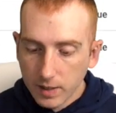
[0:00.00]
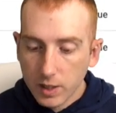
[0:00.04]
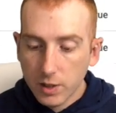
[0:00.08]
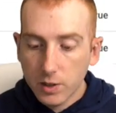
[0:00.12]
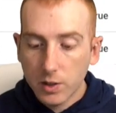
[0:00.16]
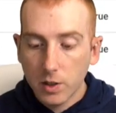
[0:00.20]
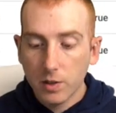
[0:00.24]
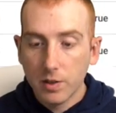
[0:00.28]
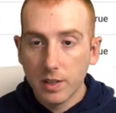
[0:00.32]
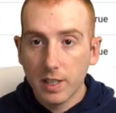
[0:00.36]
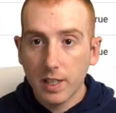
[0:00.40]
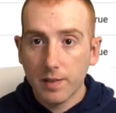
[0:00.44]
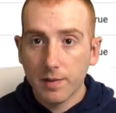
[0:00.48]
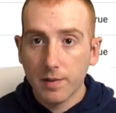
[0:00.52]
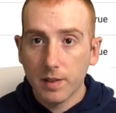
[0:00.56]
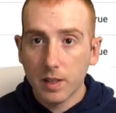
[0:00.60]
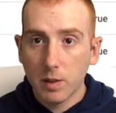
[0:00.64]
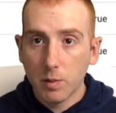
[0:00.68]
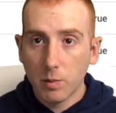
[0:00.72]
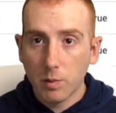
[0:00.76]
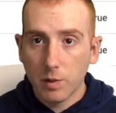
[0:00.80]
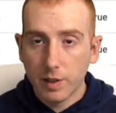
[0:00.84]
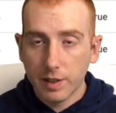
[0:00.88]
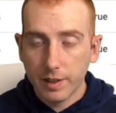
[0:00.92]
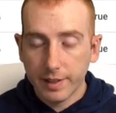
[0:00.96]
So
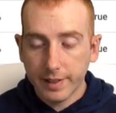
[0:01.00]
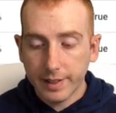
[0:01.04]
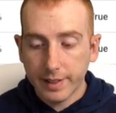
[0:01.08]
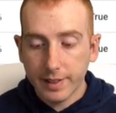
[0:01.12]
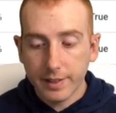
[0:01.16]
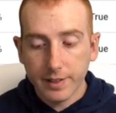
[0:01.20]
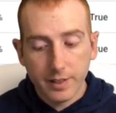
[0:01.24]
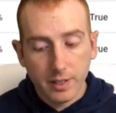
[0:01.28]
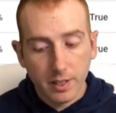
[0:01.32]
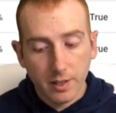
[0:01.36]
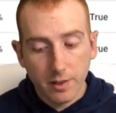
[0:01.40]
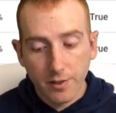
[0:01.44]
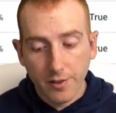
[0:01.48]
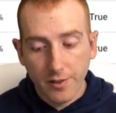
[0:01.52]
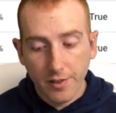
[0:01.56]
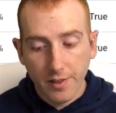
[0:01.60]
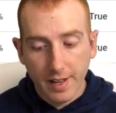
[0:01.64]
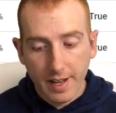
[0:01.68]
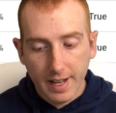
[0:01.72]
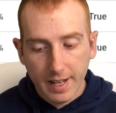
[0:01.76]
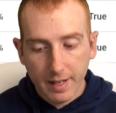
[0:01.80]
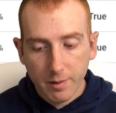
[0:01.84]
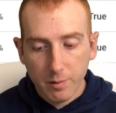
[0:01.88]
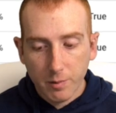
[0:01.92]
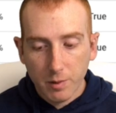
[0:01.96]
definitely want to consider
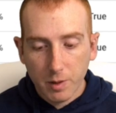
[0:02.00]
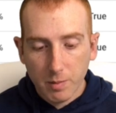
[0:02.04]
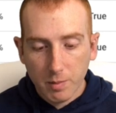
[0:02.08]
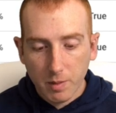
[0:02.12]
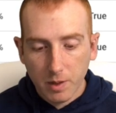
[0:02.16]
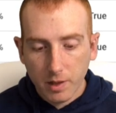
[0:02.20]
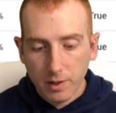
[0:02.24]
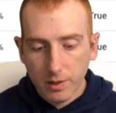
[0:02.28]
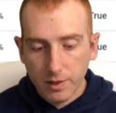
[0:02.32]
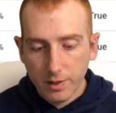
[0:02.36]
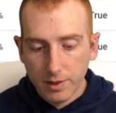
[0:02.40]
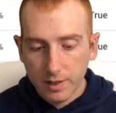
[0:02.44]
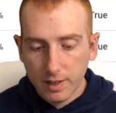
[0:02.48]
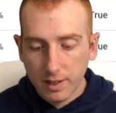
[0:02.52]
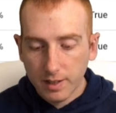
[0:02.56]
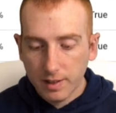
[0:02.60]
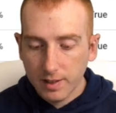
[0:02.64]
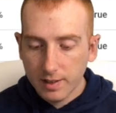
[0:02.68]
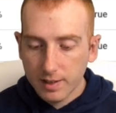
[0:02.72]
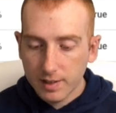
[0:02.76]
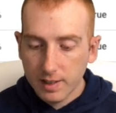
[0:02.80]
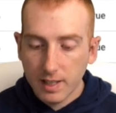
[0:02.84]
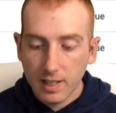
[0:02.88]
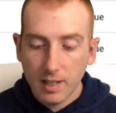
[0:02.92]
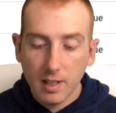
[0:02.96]
that when purchasing
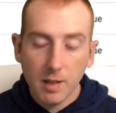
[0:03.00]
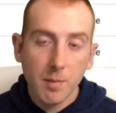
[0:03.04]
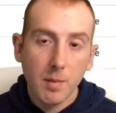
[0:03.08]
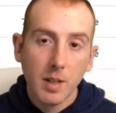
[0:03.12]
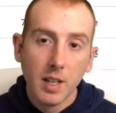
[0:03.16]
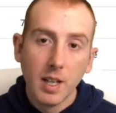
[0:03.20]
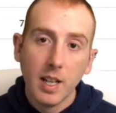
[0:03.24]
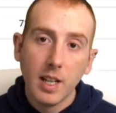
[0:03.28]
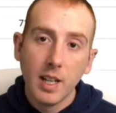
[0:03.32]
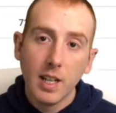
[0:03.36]
this item.